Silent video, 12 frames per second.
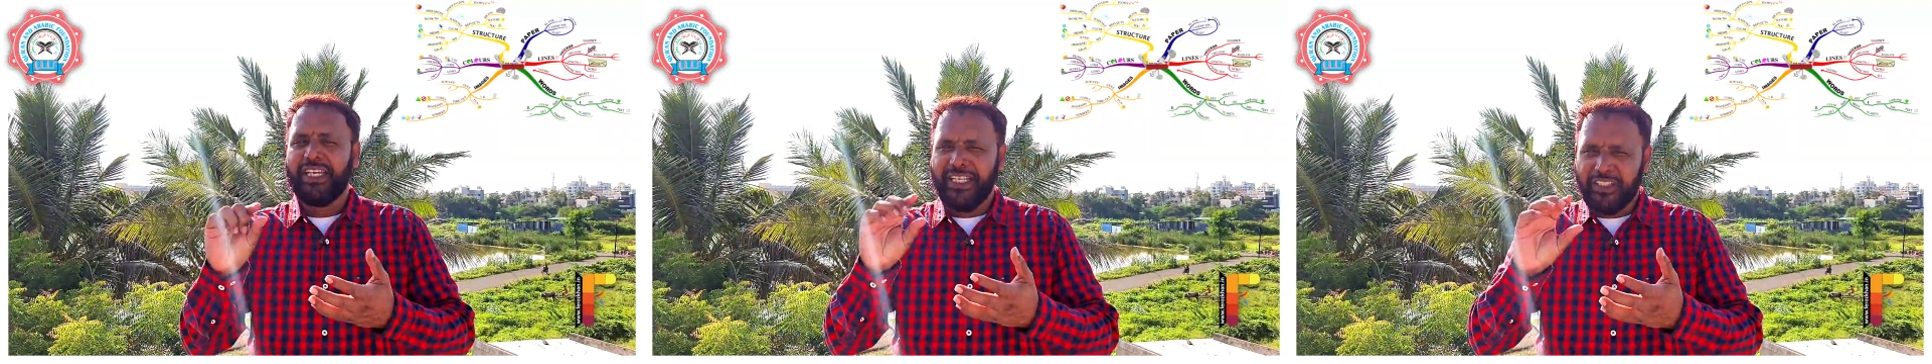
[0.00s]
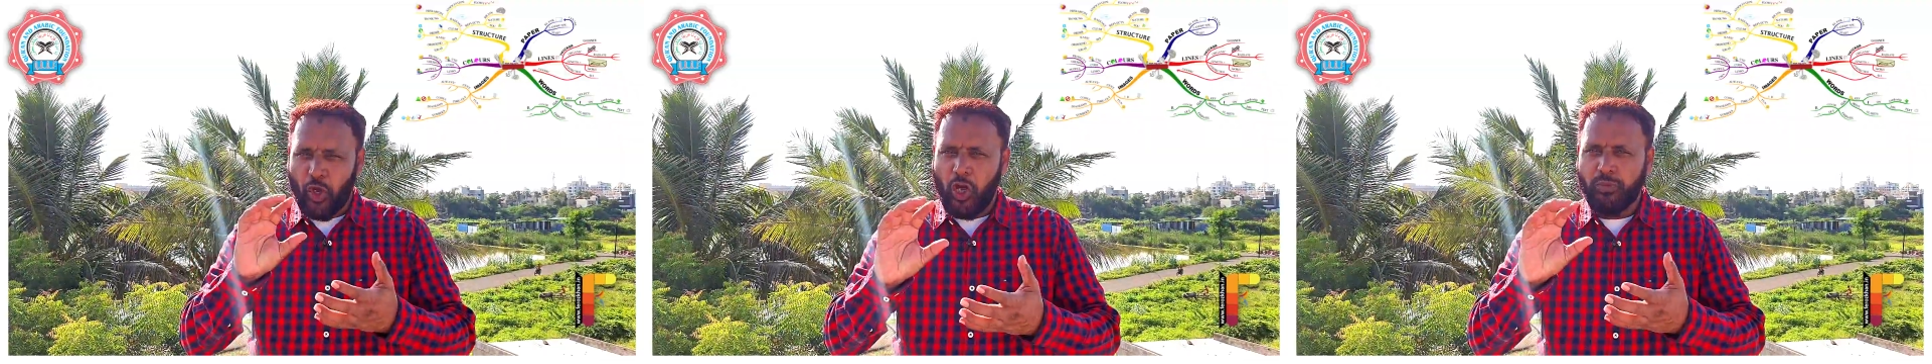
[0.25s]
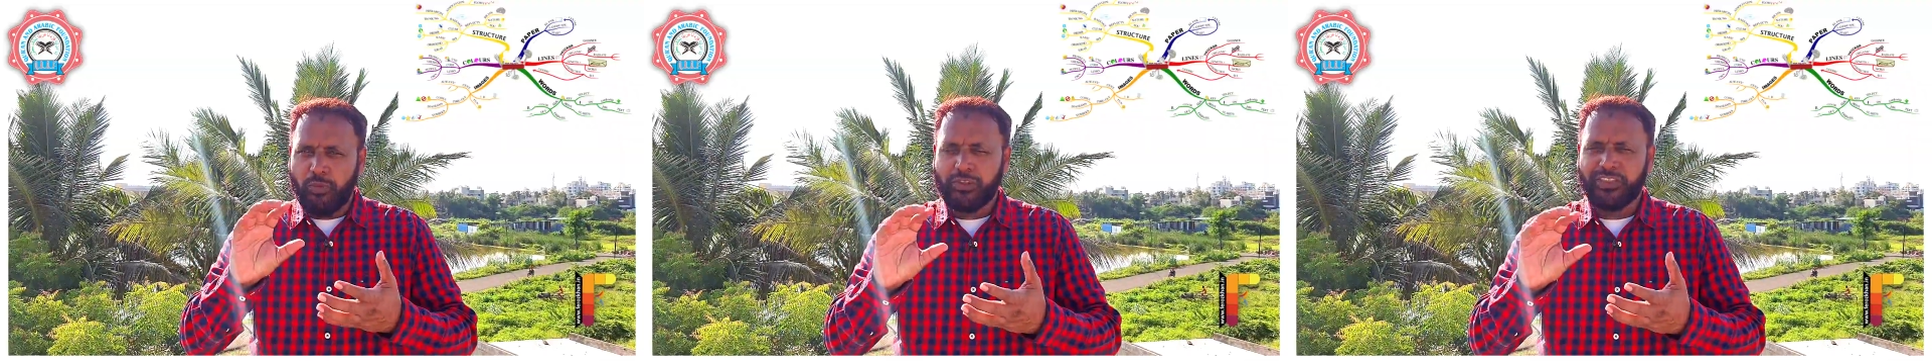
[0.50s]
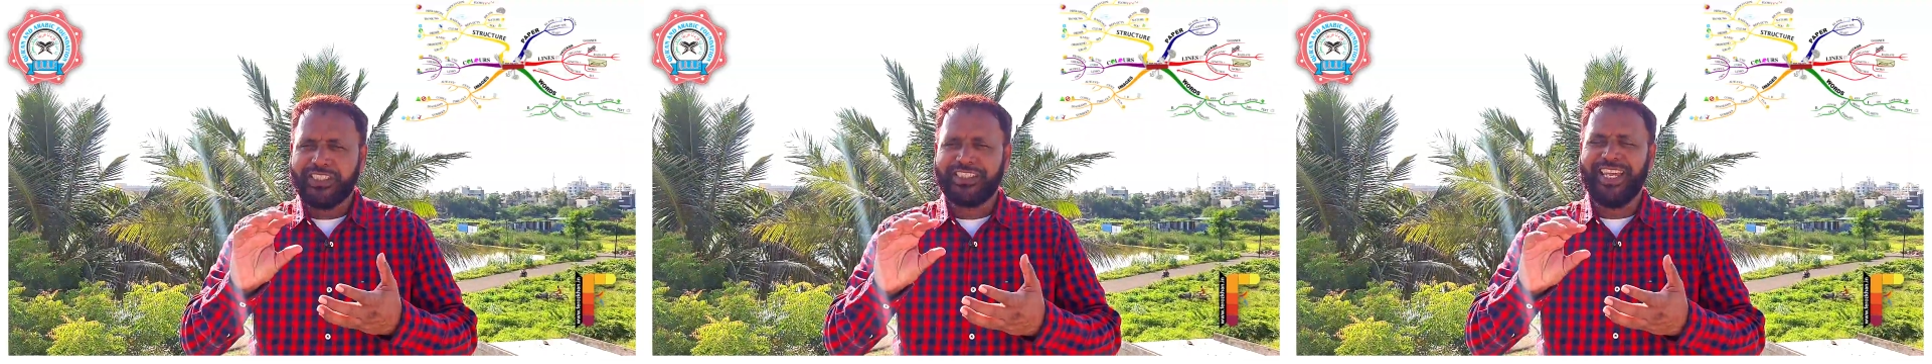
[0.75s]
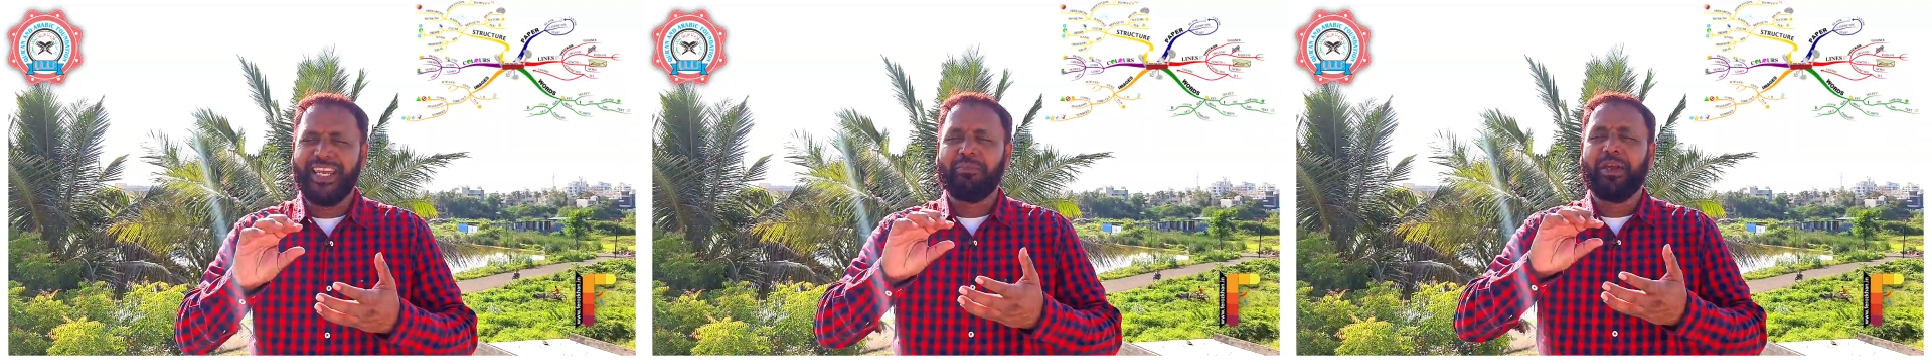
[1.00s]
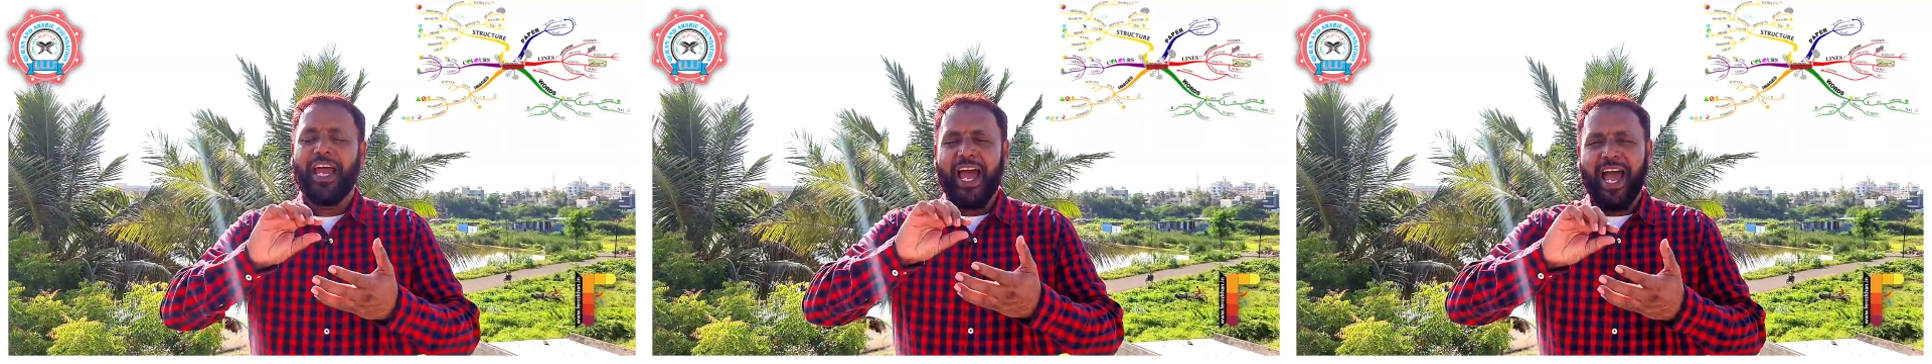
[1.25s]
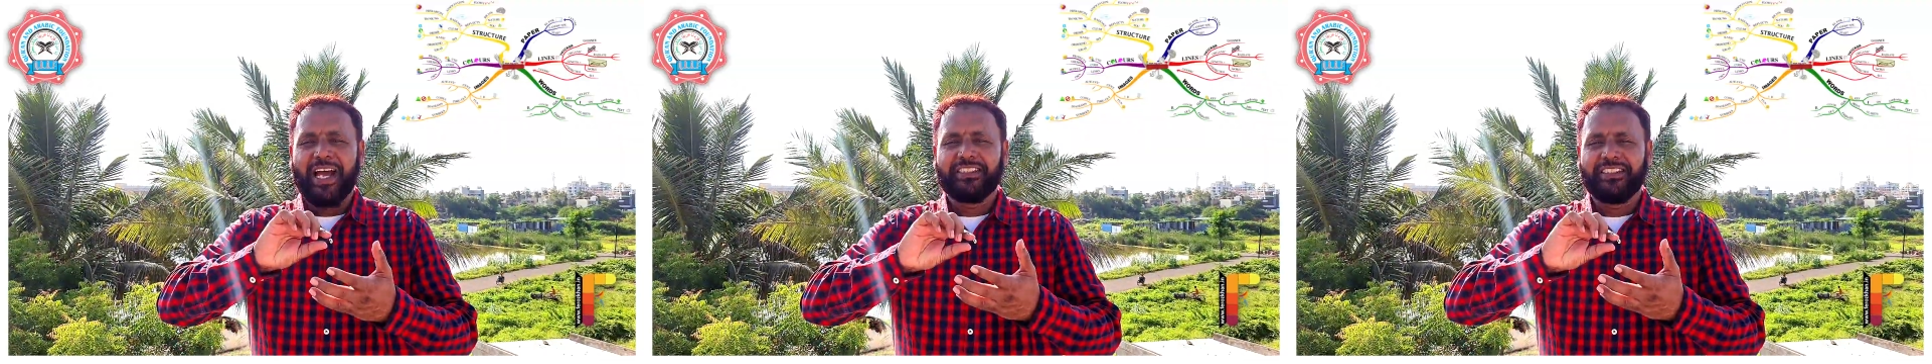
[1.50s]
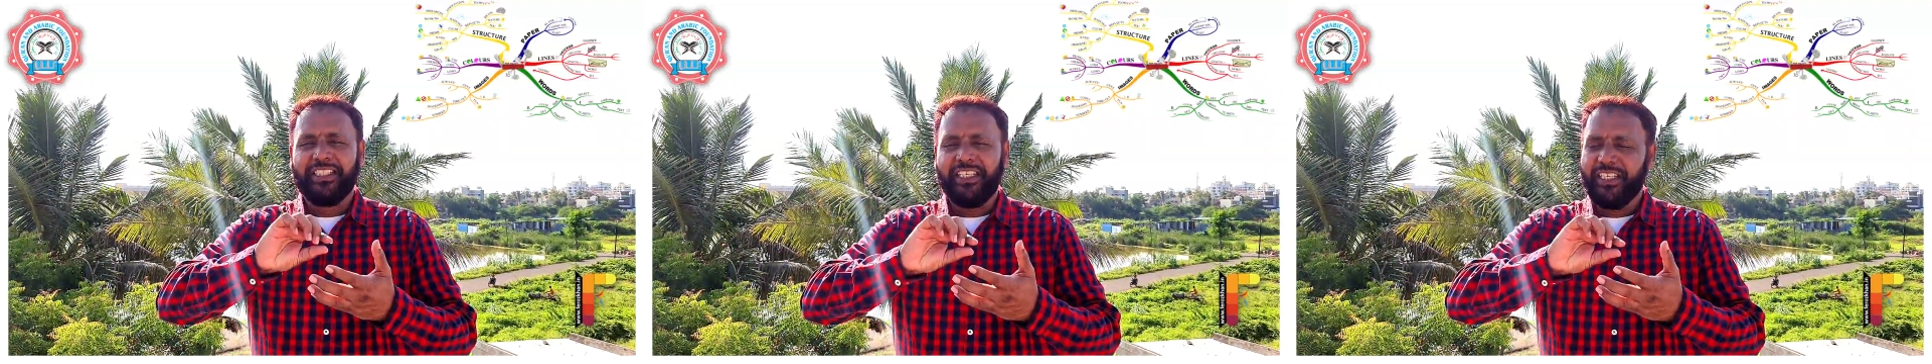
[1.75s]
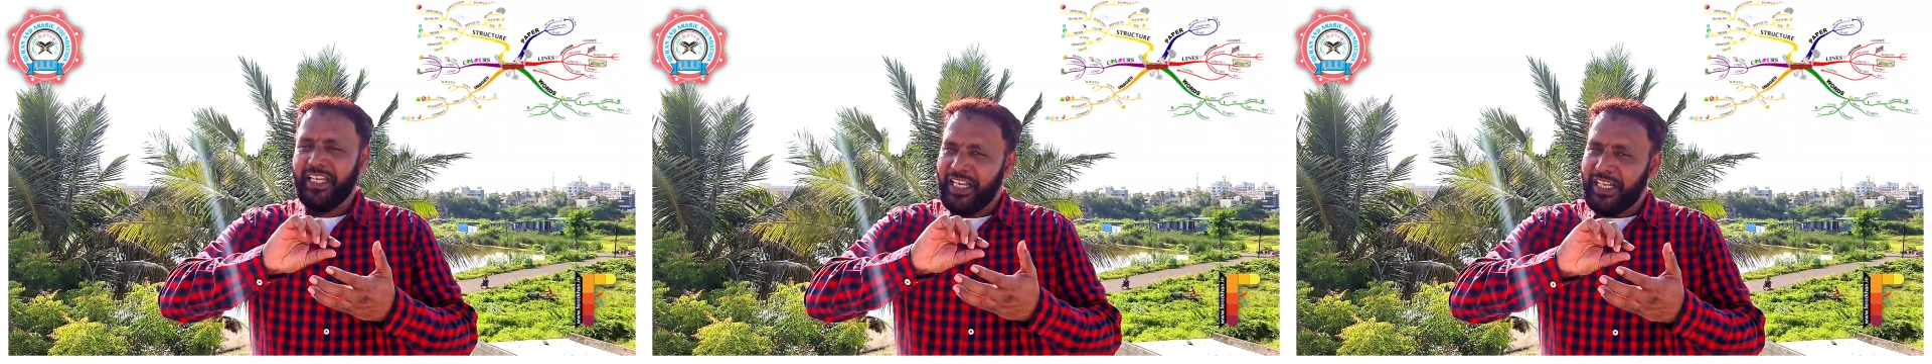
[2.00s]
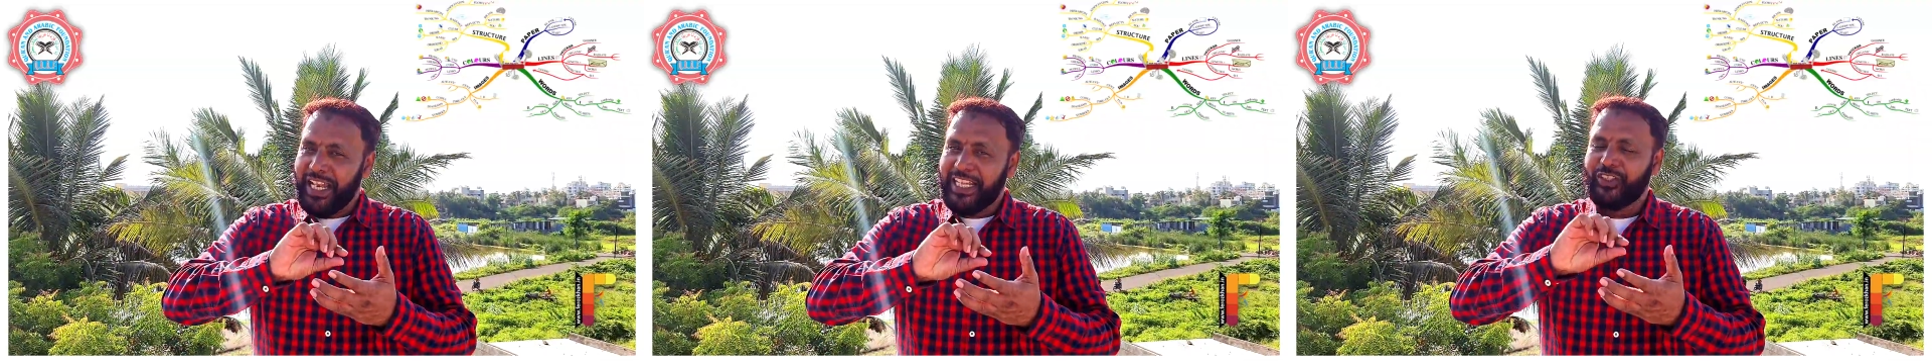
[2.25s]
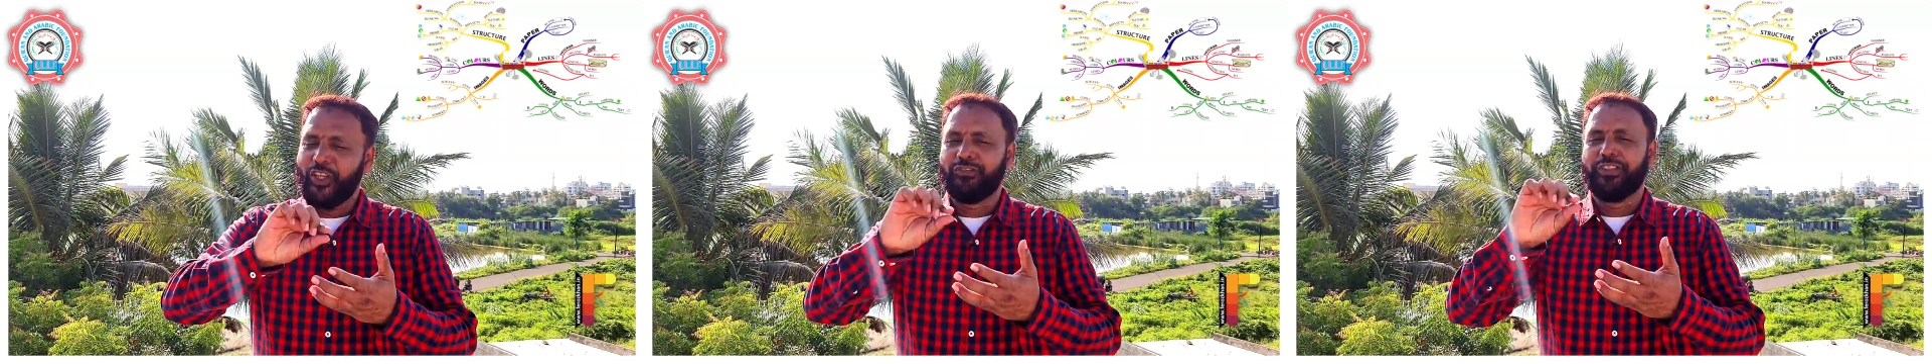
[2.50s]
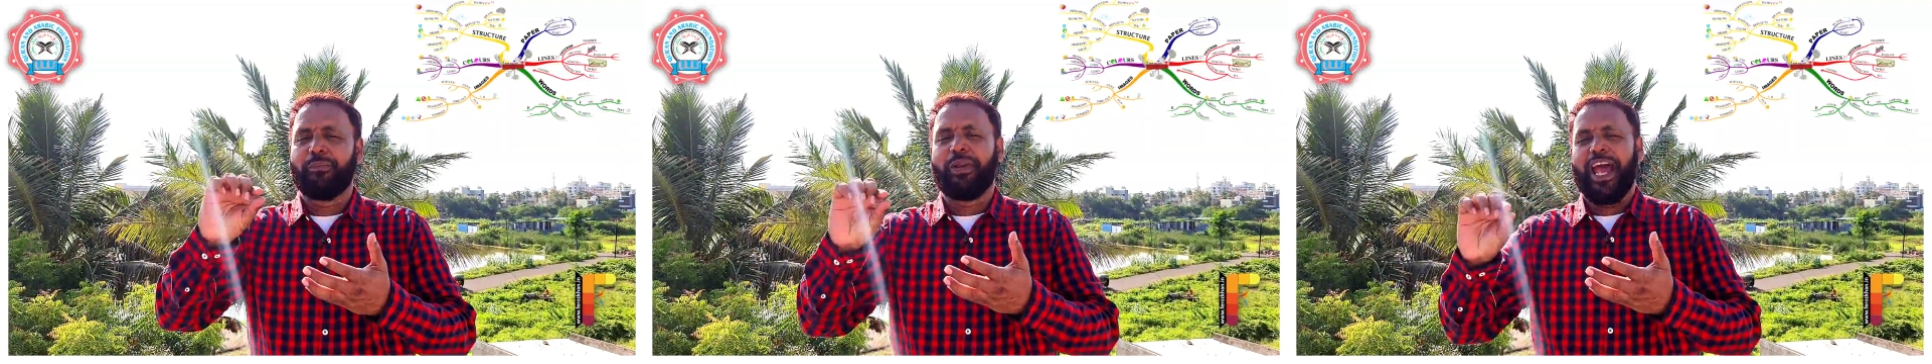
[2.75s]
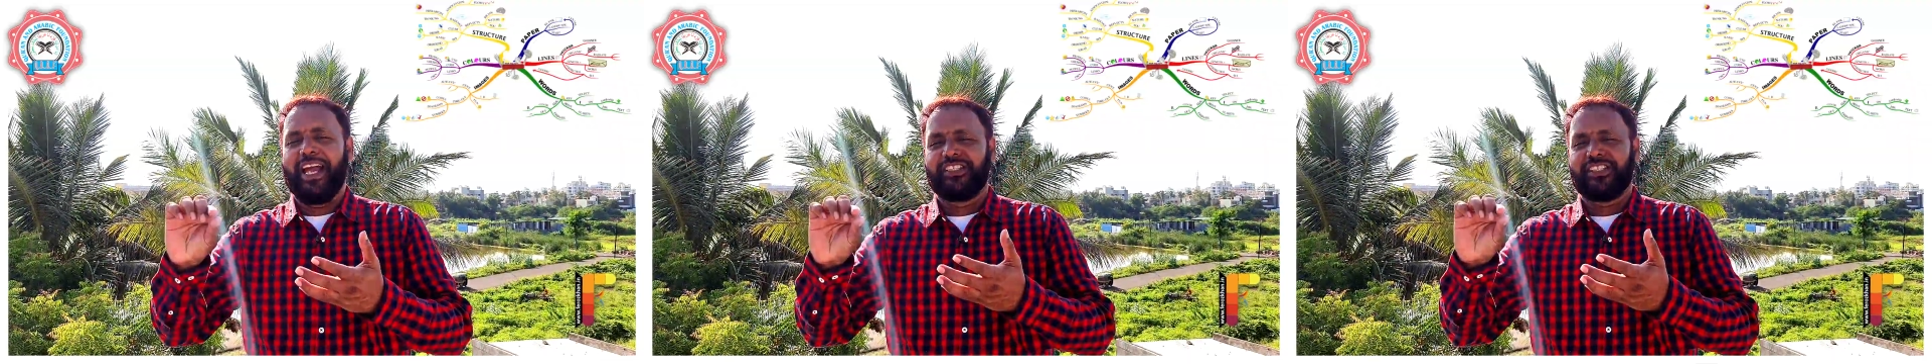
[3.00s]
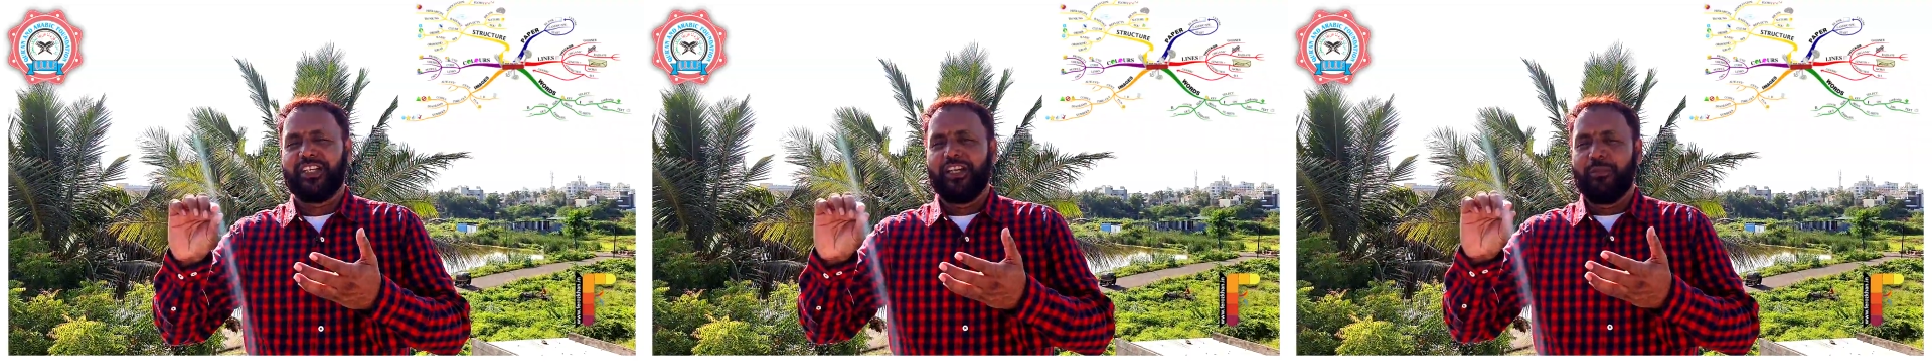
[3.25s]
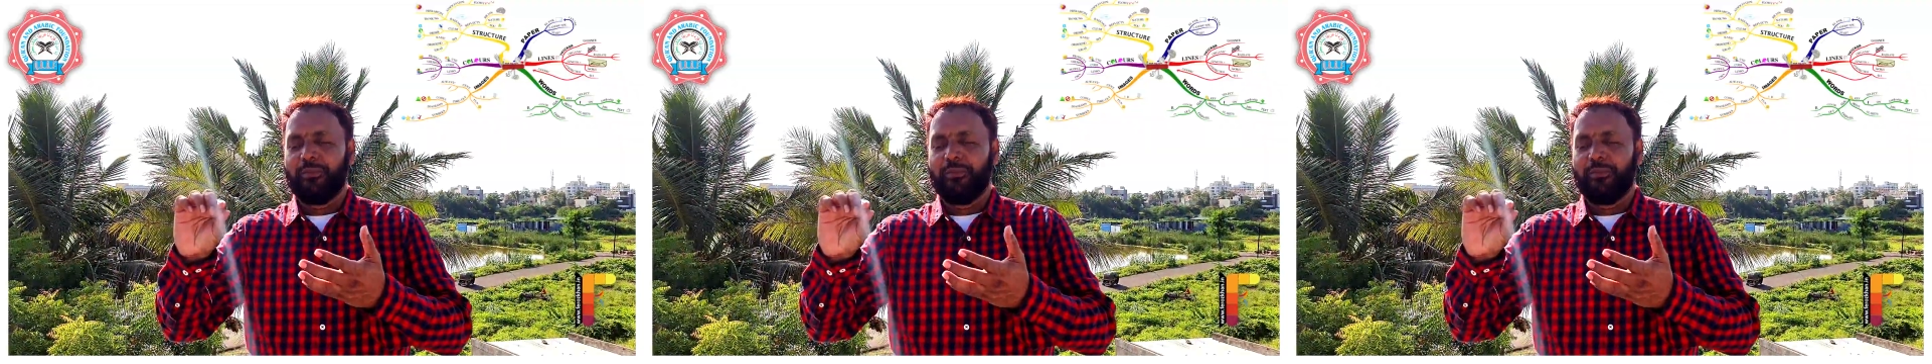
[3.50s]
is almost the same as the length of the branch,